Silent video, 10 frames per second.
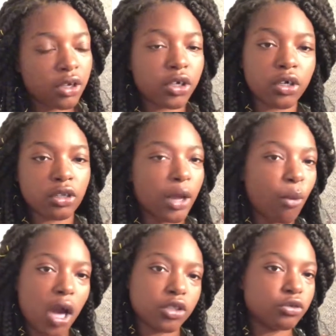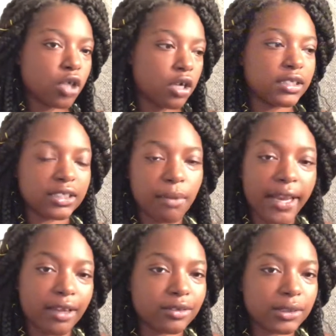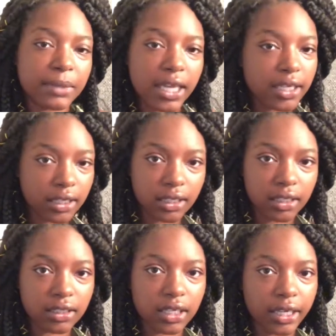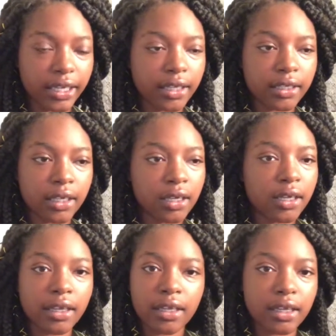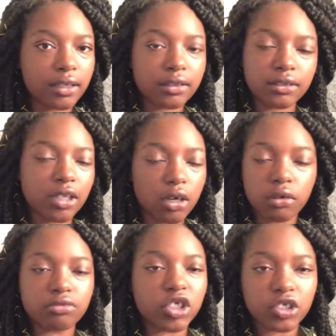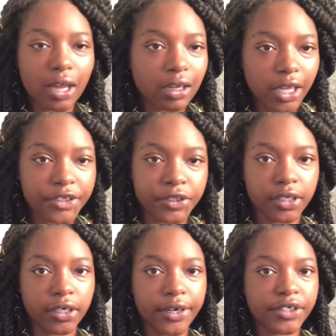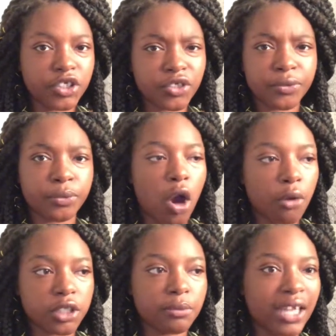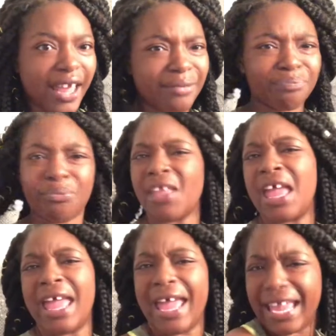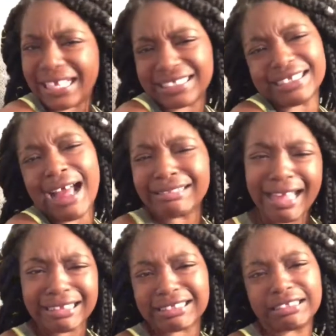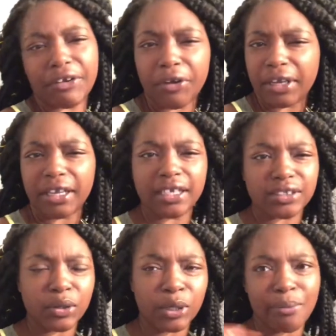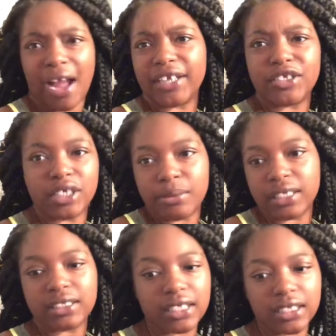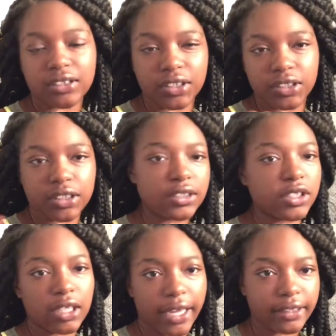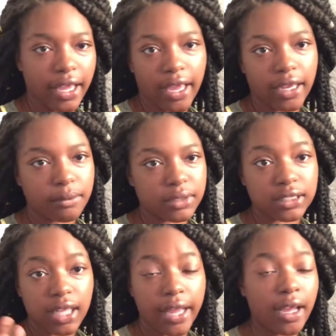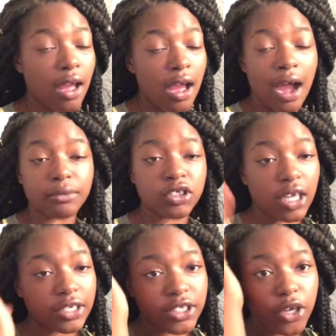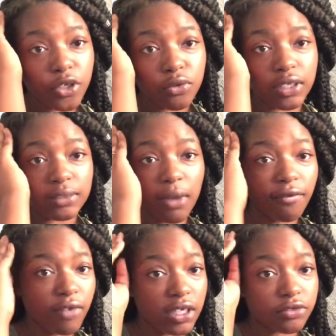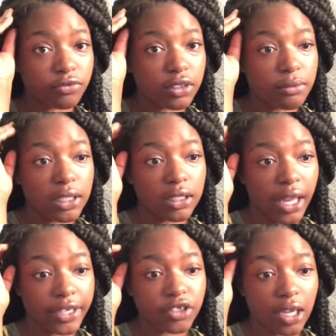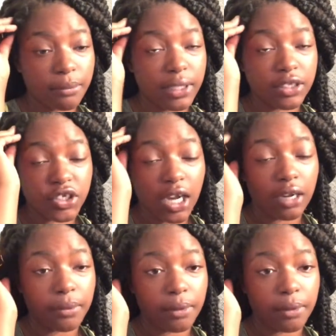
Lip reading: girl, like, why are you talking to somebody else, nigga? Like, you know, just trying to lecture her. And she would always be like, it's not that serious, or mind your business, or just shit like that. And I'm just like, I'm just trying to tell you, because motherfuckers really be like trying to beat the shit out of